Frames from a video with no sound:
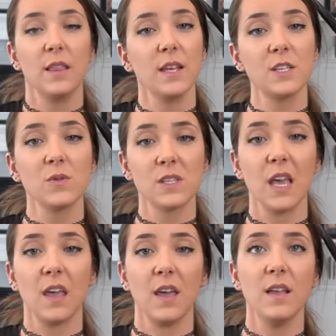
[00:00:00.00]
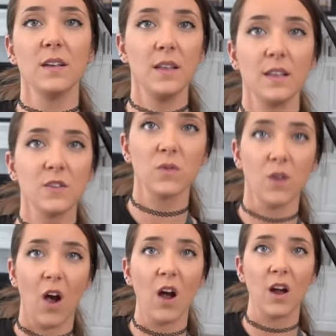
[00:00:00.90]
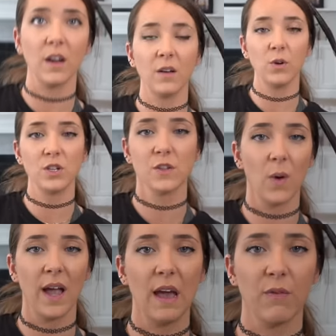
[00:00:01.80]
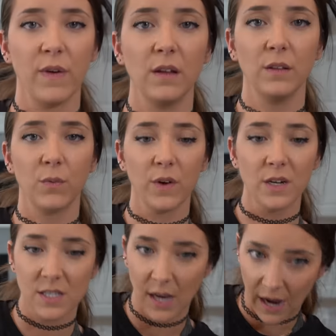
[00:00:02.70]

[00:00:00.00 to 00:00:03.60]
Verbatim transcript: This was like, it, this was hard, which is why I failed the first